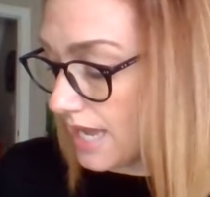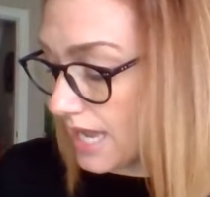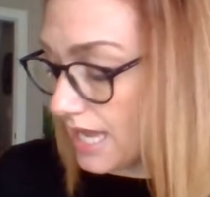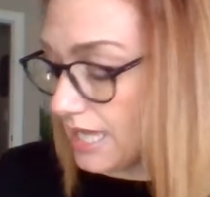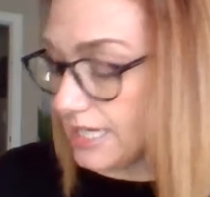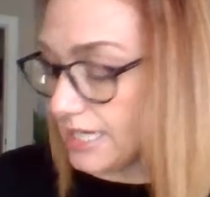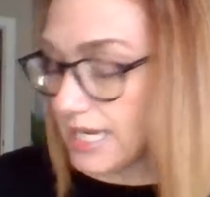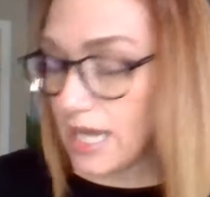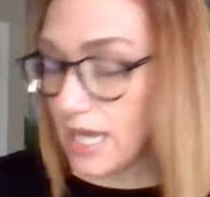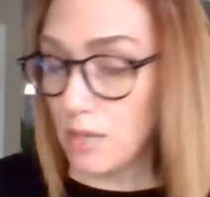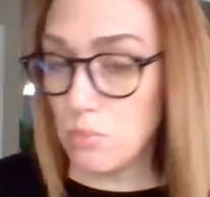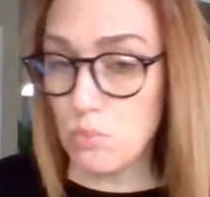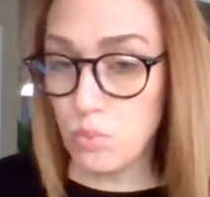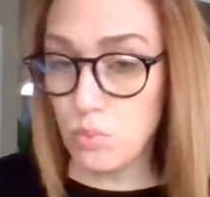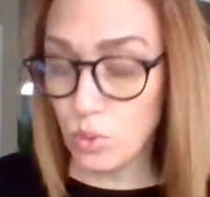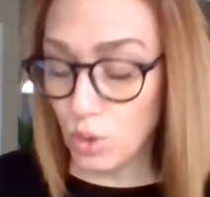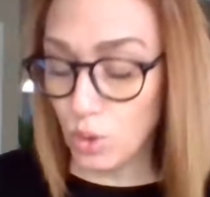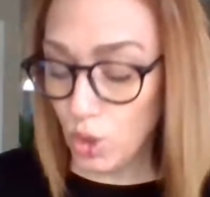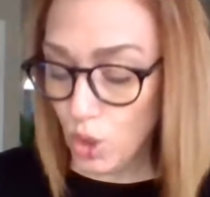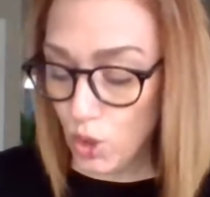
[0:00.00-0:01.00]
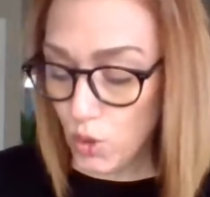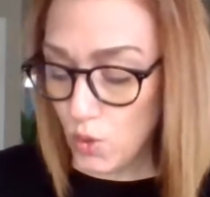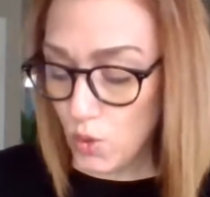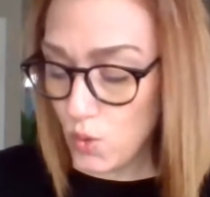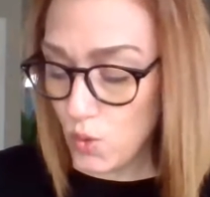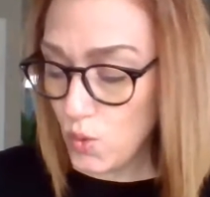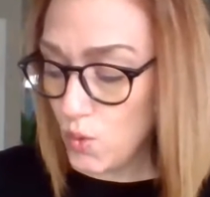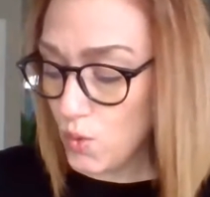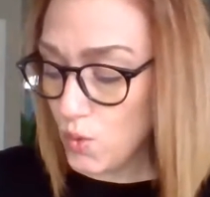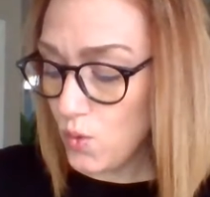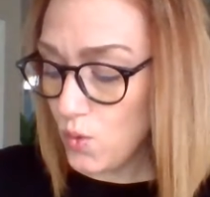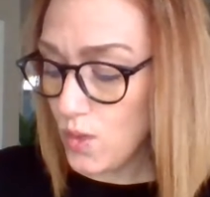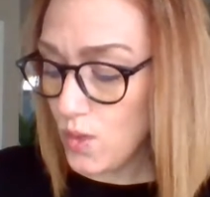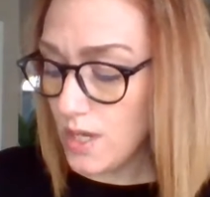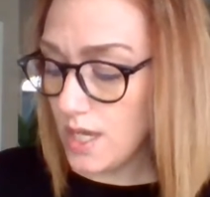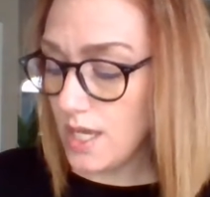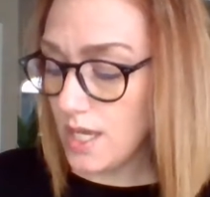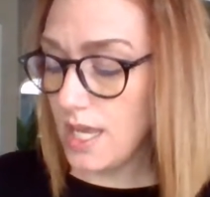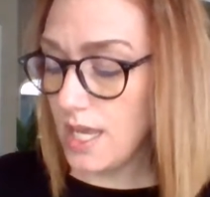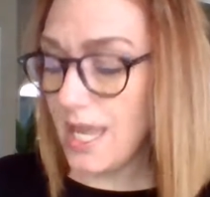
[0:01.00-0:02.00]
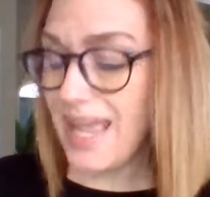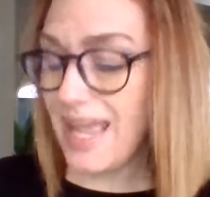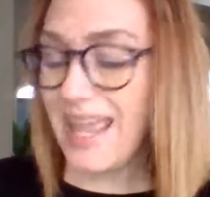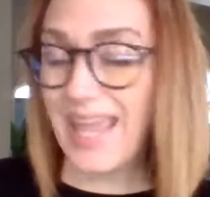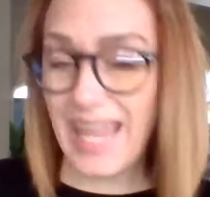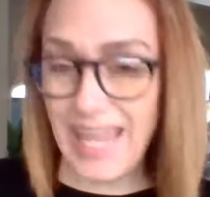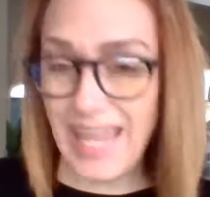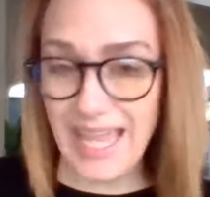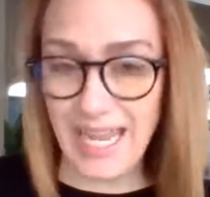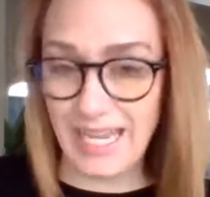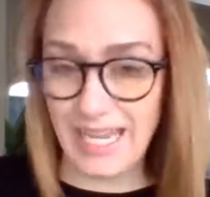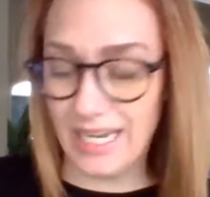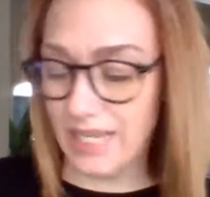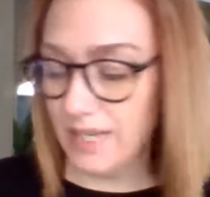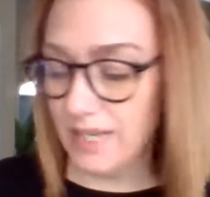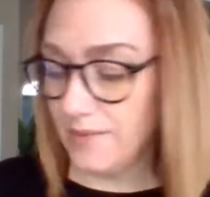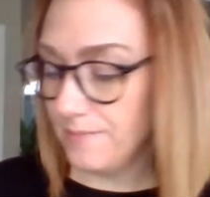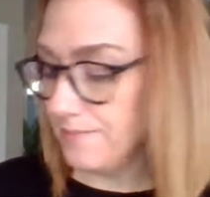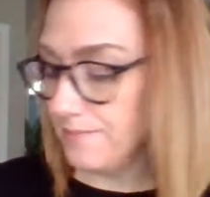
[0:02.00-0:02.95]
and a blue N.